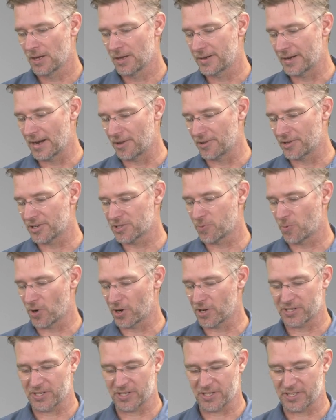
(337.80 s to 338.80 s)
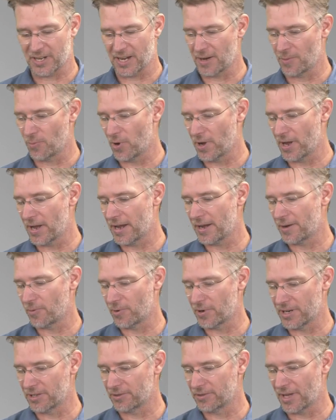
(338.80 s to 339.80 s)
Now this works the same way.
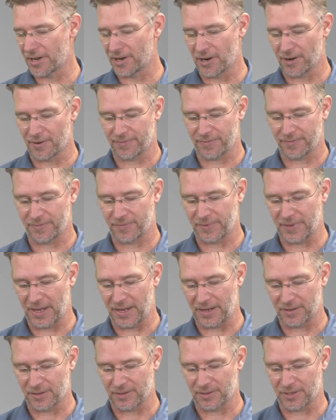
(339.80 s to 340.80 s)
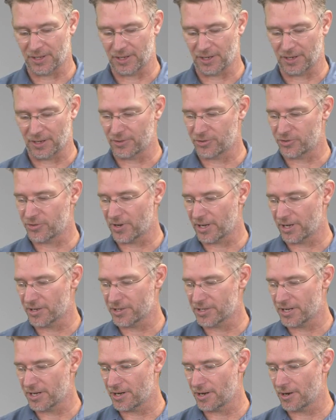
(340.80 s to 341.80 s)
When you let off the
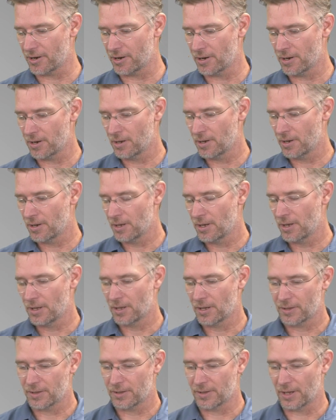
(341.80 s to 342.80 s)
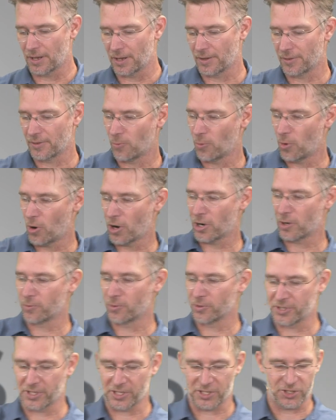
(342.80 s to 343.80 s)
triggers here, the water
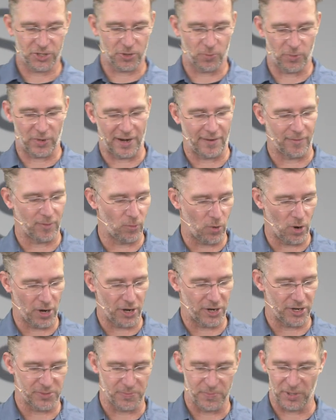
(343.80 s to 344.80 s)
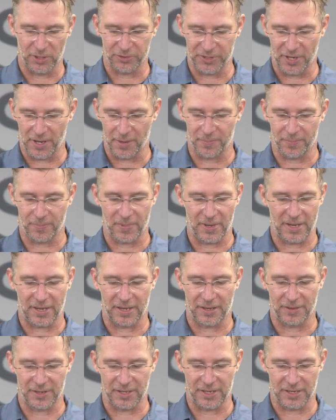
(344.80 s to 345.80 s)
will discharge, whatever water is built up
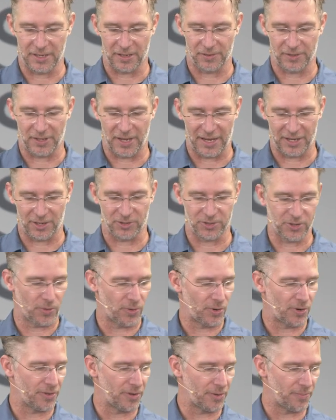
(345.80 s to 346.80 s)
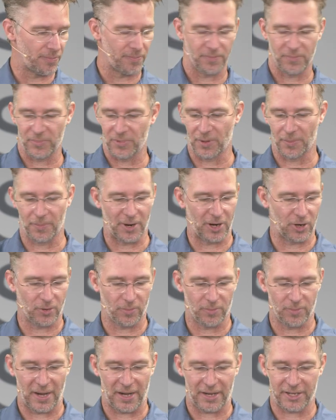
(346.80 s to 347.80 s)
in the handles or the barrel
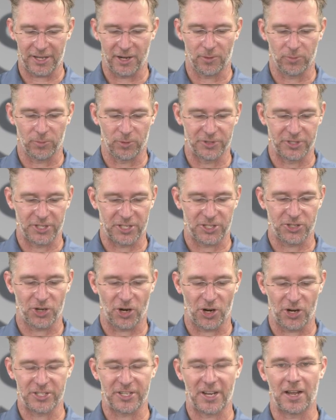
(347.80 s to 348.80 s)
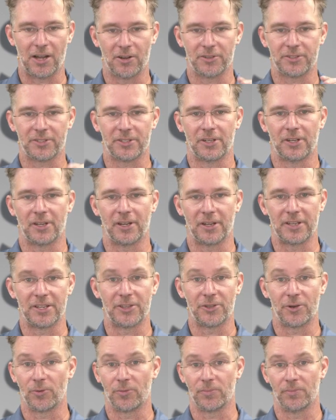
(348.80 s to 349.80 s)
back here will discharge out
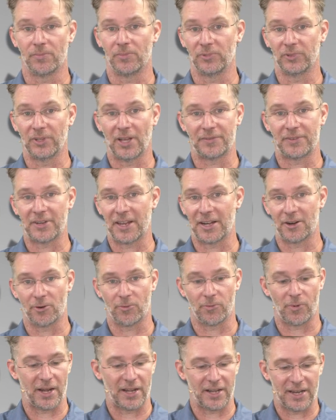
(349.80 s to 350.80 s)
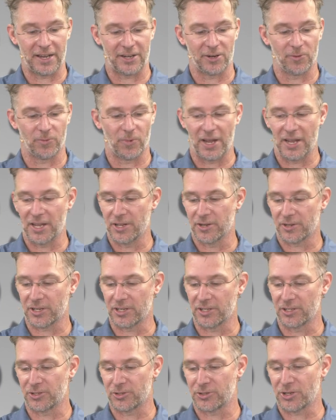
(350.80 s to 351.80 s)
either left-handed or right-handed way. You
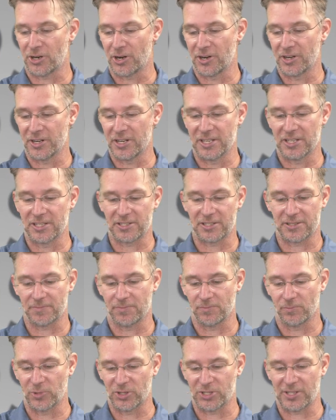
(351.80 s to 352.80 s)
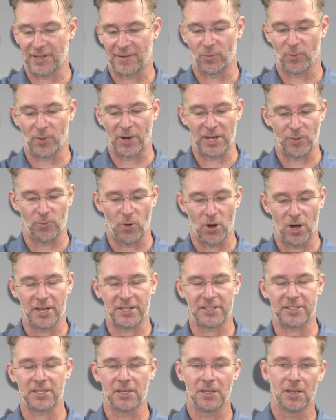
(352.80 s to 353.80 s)
can turn these whichever way you
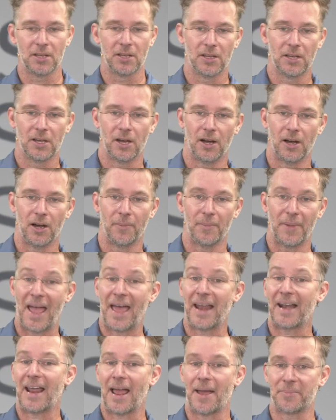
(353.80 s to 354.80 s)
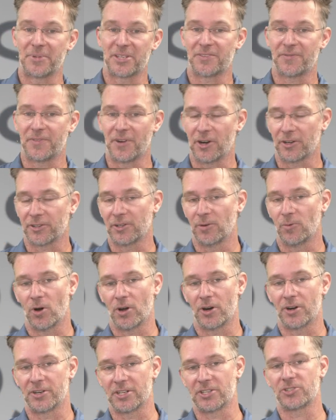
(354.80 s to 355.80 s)
want. At atmospheric, the
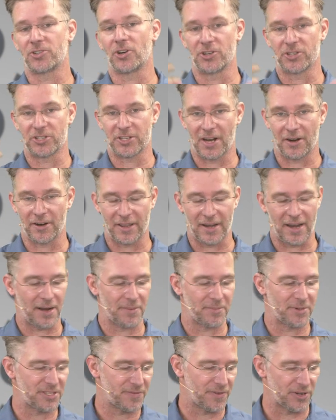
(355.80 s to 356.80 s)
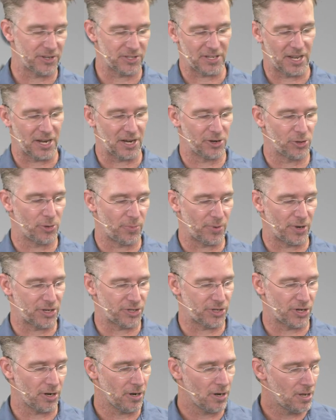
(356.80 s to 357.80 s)
water discharges out at atmosphere. It's not under
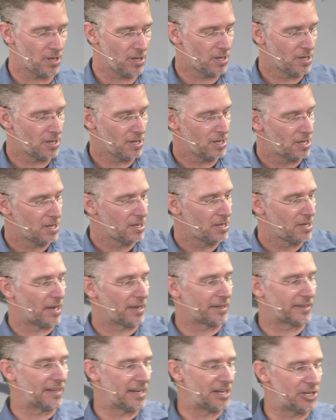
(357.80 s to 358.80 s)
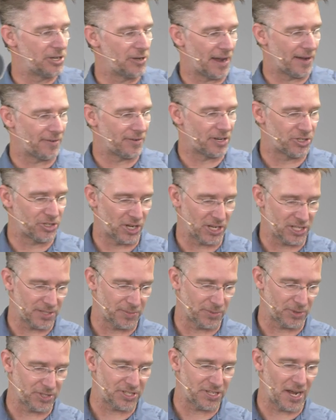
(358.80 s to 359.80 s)
pressure. Again, you have an
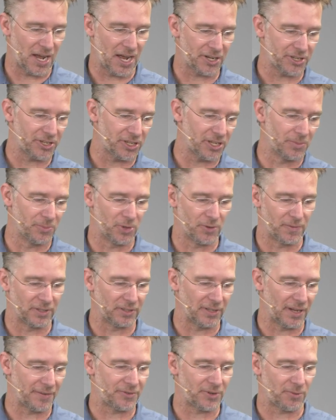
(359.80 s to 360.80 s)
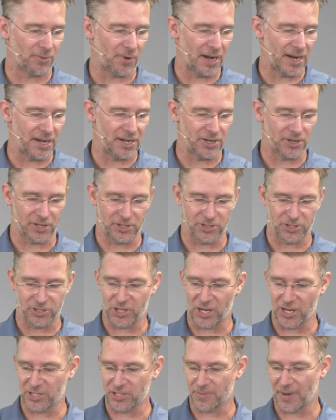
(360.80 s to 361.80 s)
adjustable stock. You can move it left or right. You can
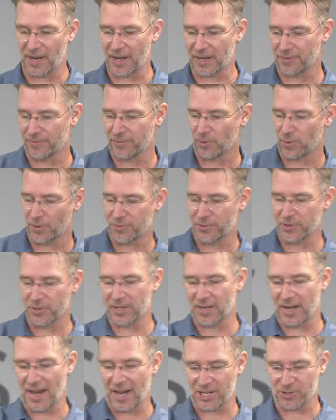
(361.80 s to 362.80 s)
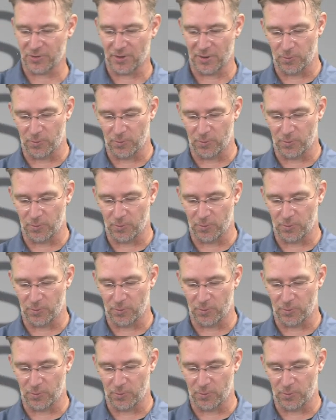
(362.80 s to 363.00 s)
change it back and forth. You can actually